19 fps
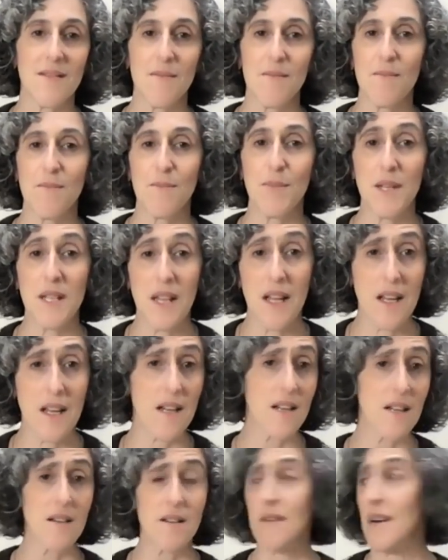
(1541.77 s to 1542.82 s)
be like,
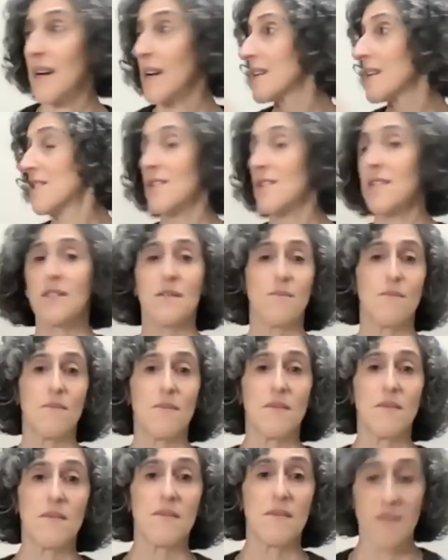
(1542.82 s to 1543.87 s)
oh, I can just
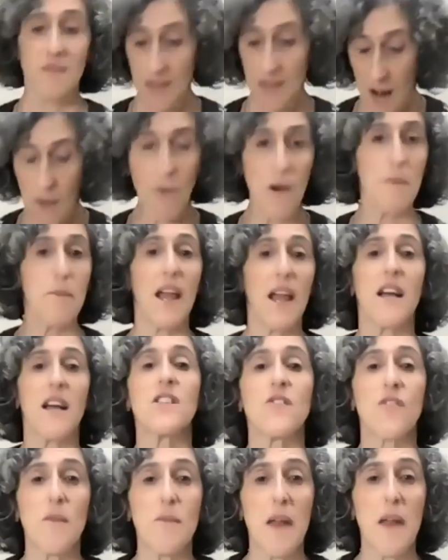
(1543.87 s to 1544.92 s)
not wear pants
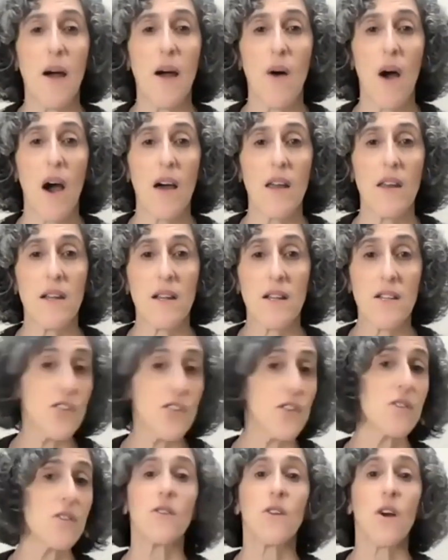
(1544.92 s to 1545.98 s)
from now on. Because
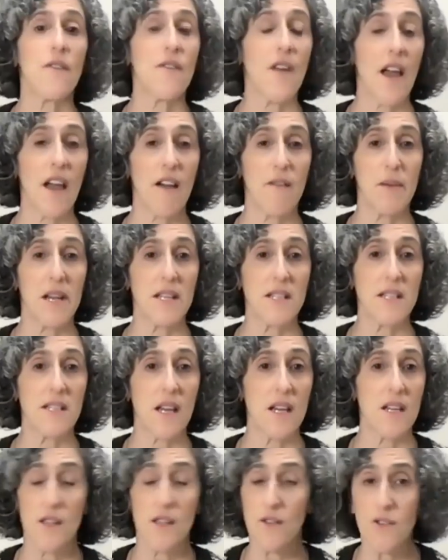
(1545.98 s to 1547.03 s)
you don't know if I have pants
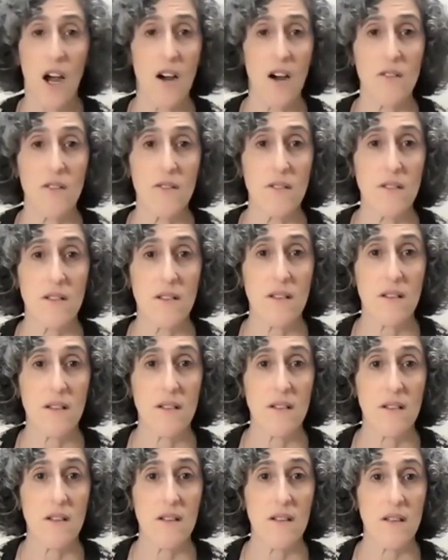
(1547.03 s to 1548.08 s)
on. You don't.
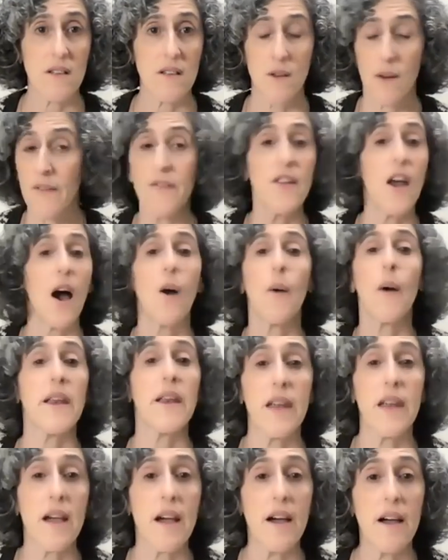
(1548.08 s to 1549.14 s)
You have no
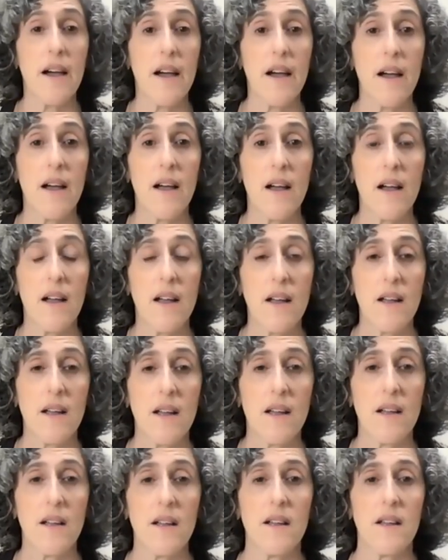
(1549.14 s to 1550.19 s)
idea.
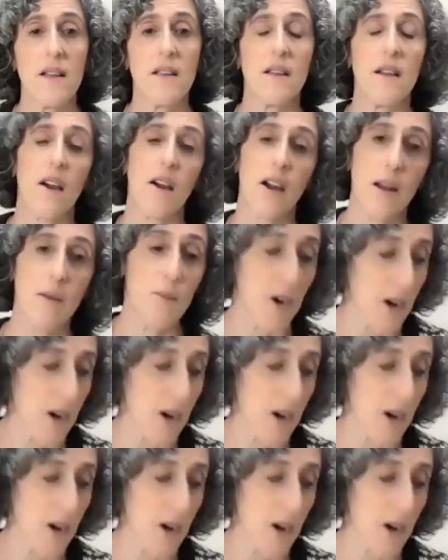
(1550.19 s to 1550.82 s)
All right, I'm wearing